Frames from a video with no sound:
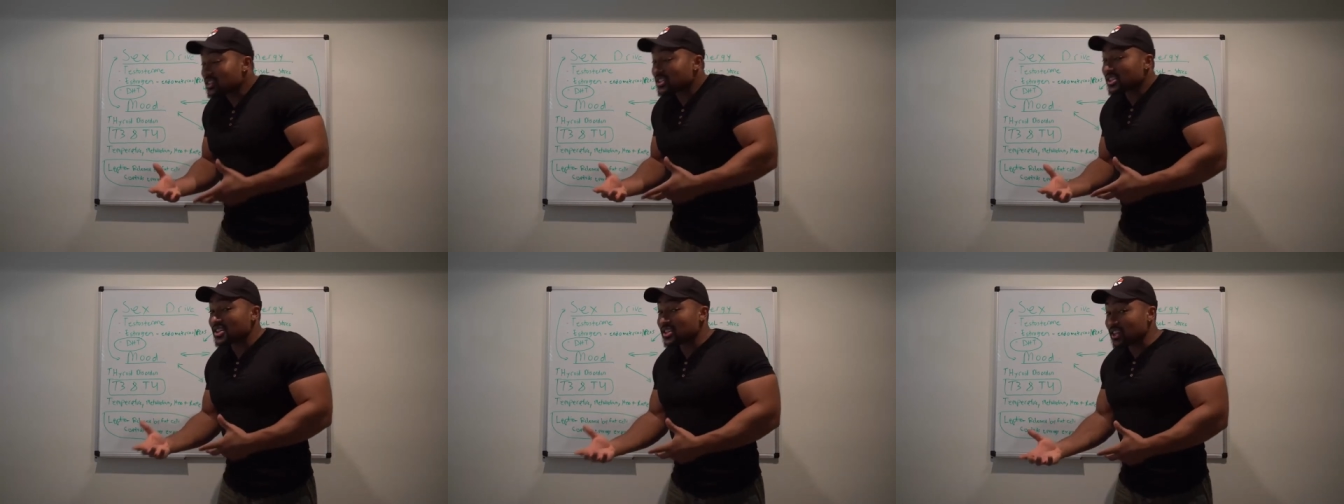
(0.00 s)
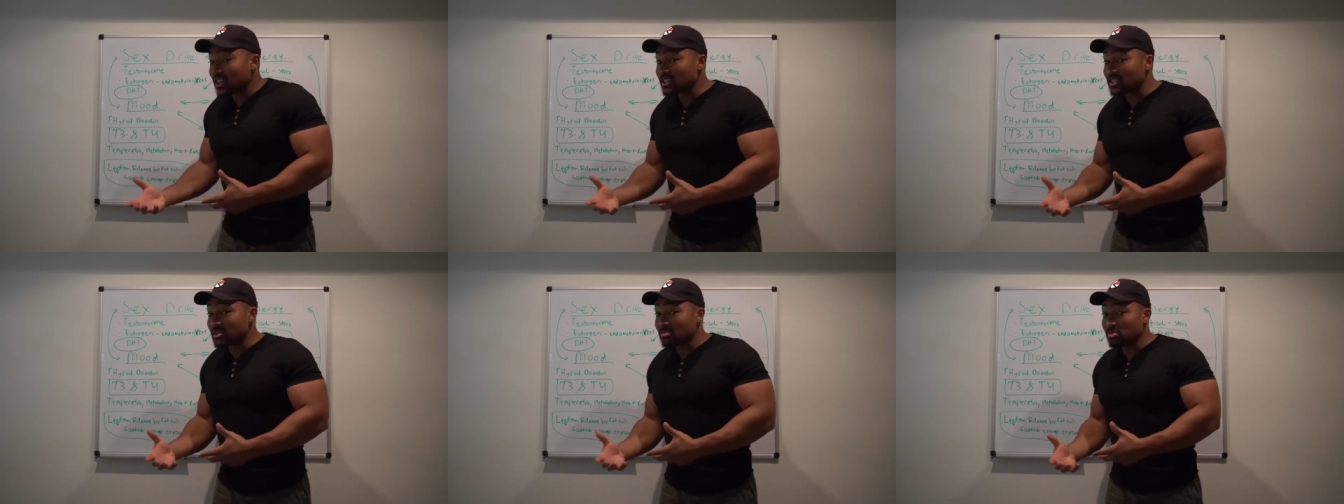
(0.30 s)
in a
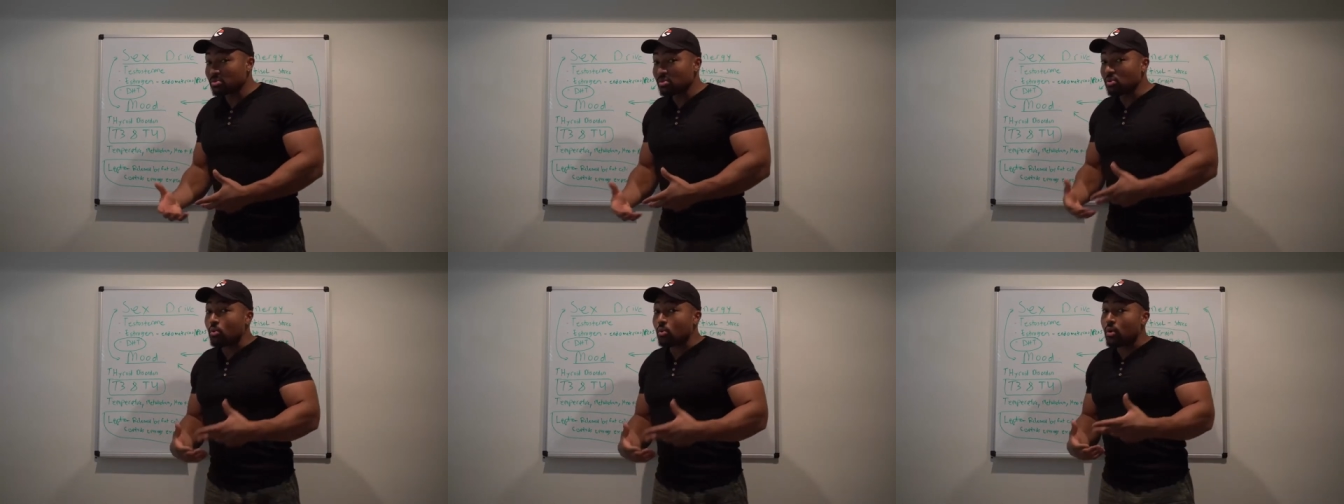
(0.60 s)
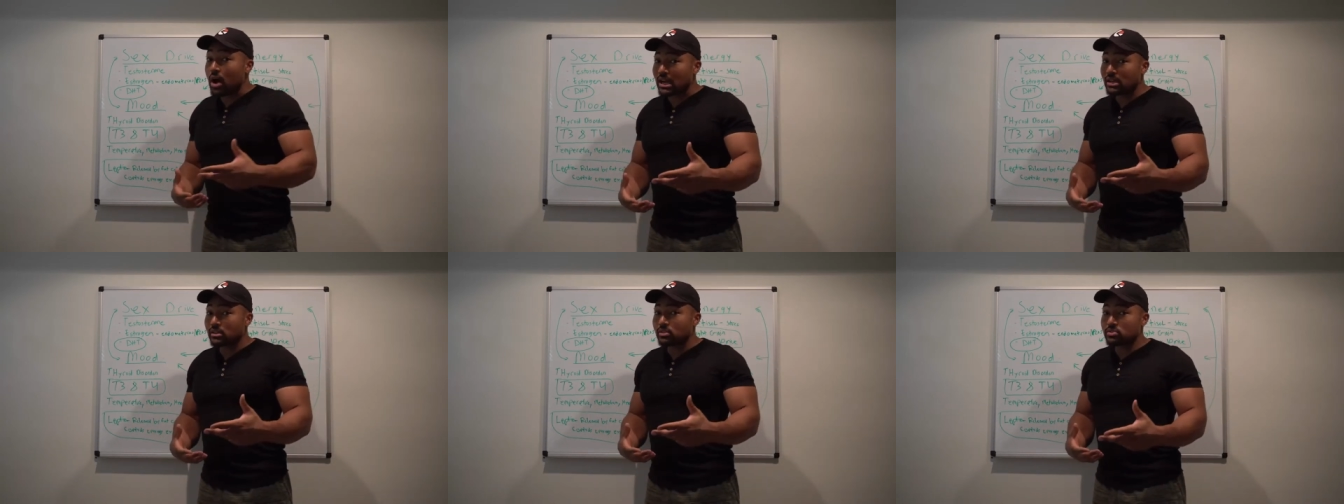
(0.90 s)
decent mood
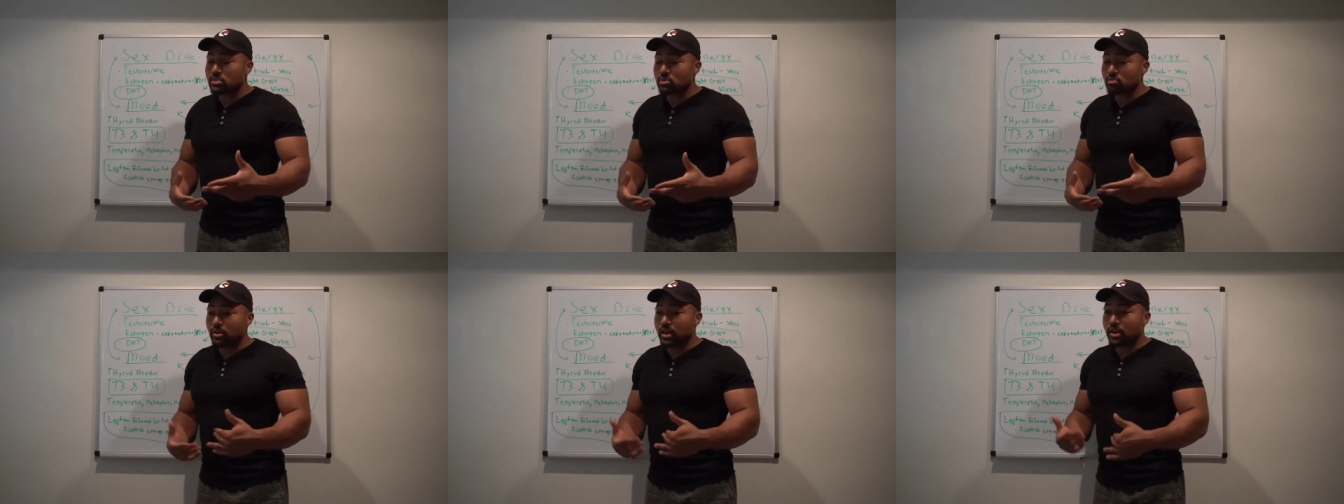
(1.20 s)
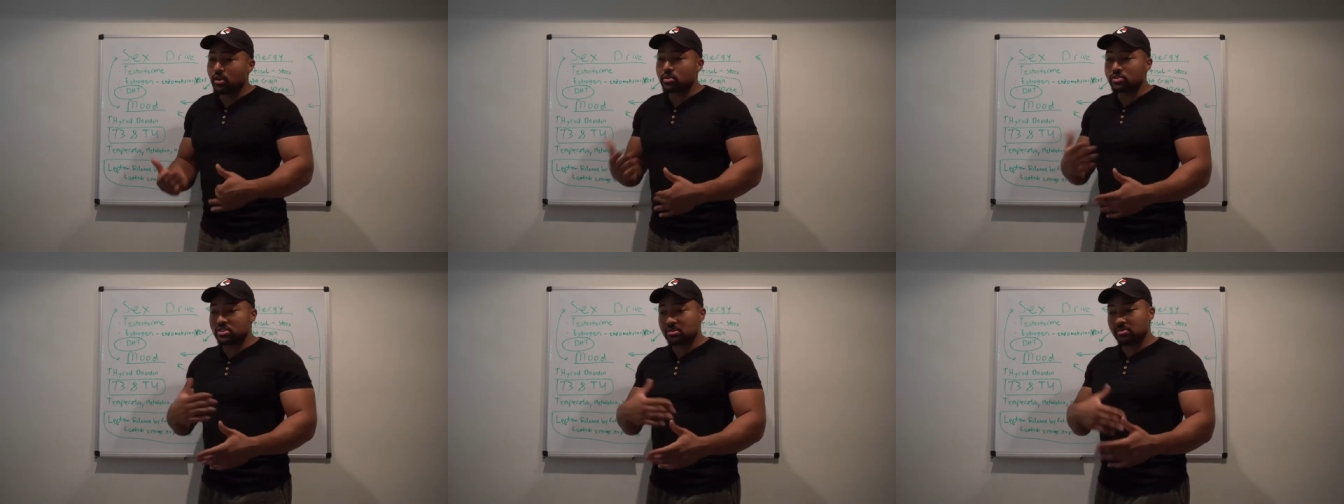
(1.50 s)
while you're losing weight
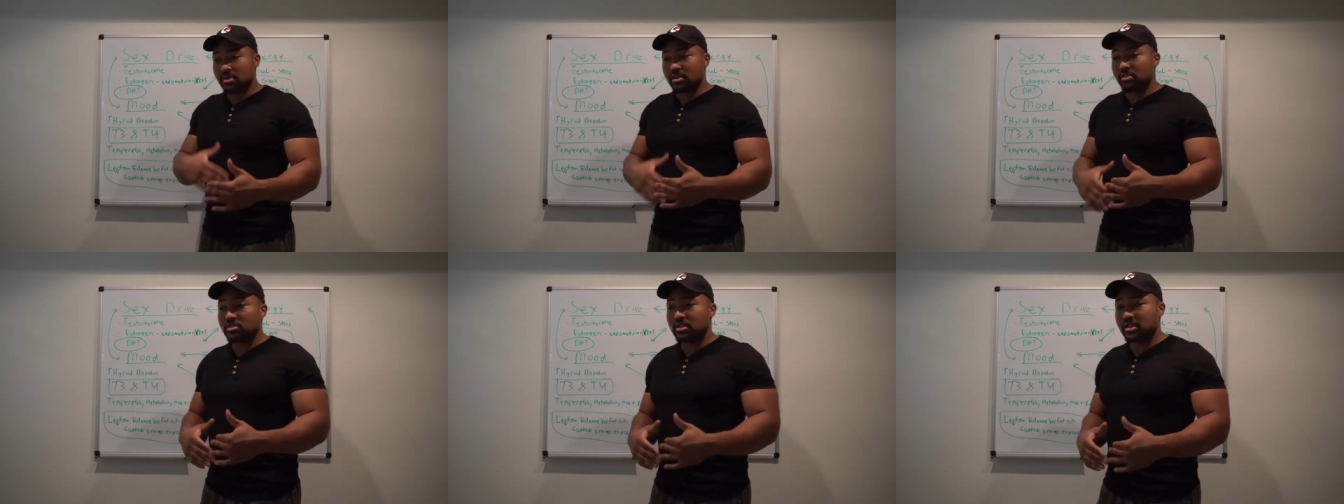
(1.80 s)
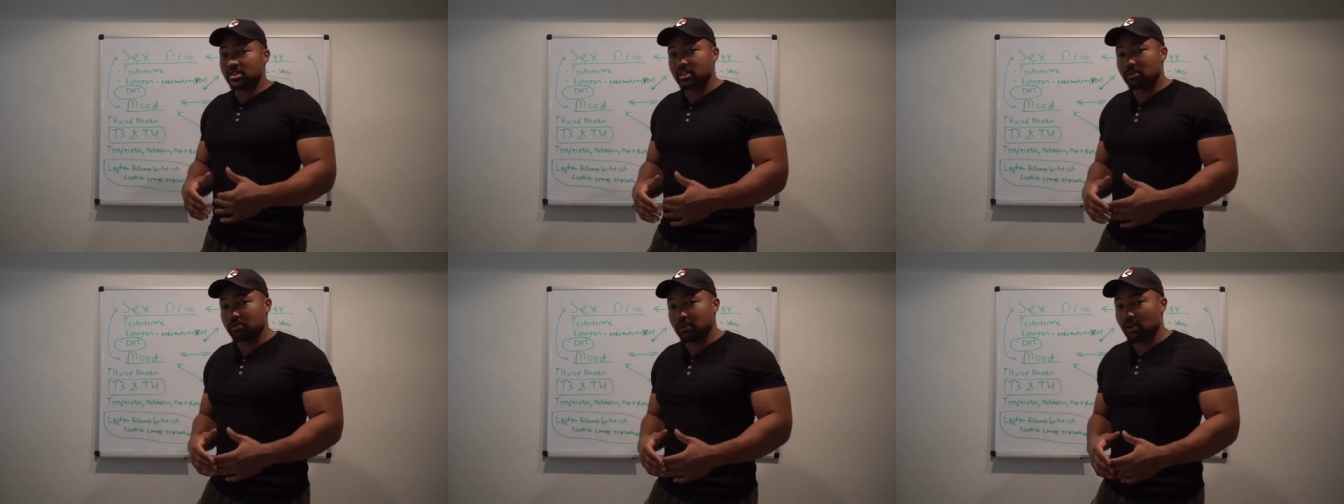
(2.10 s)
or some other
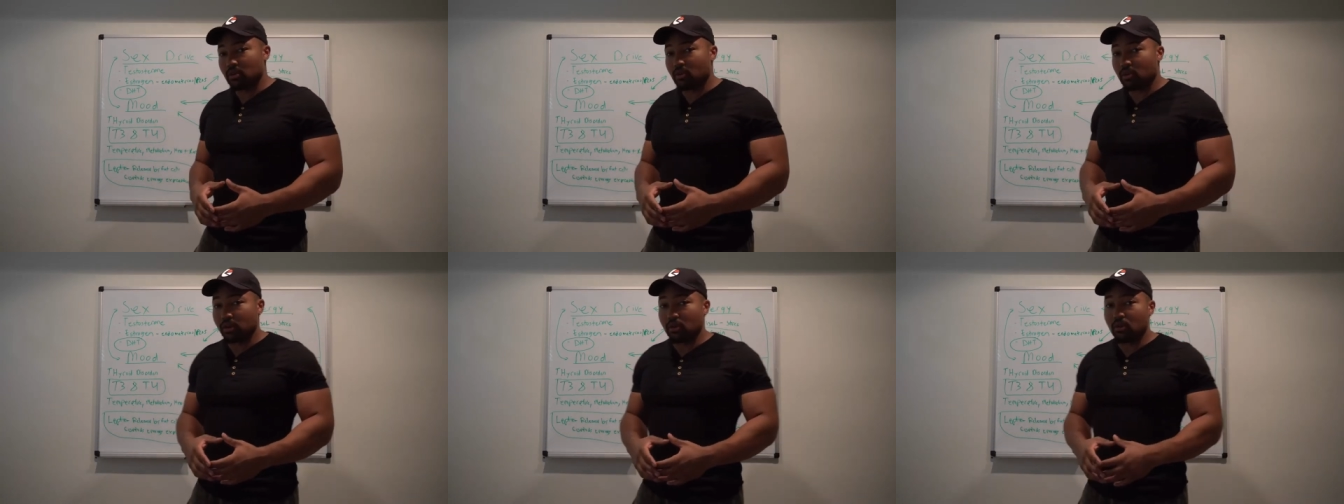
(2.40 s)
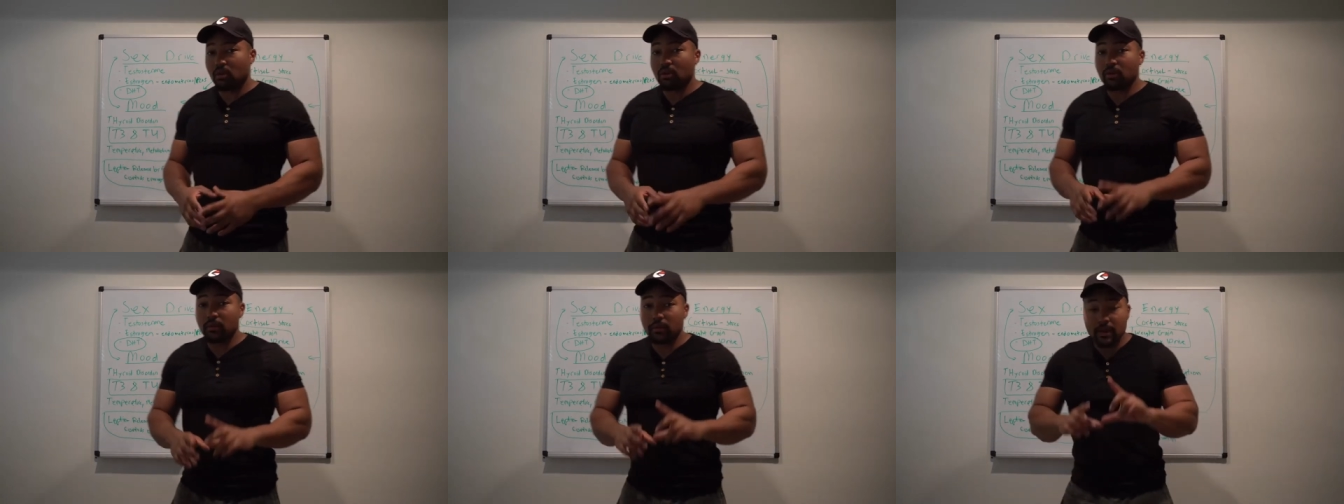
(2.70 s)
things could be going
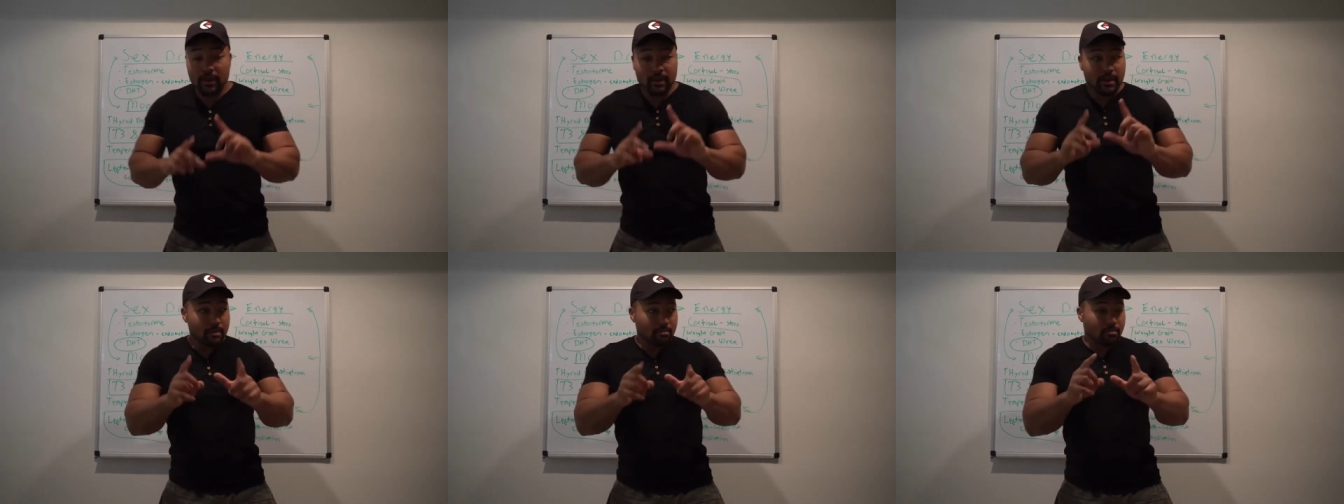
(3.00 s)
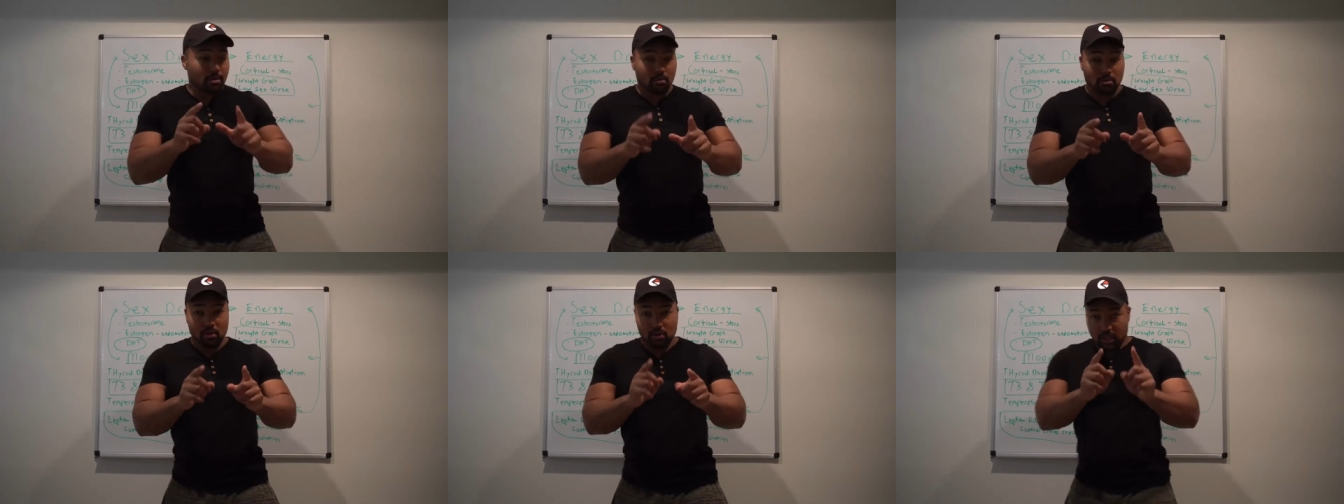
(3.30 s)
on,
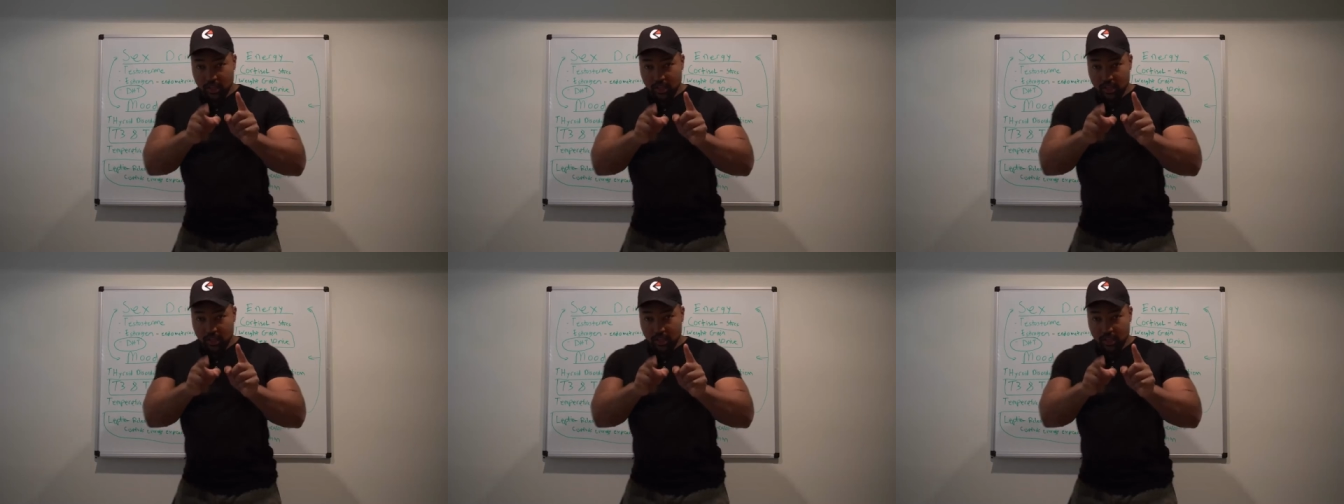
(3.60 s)
but we'll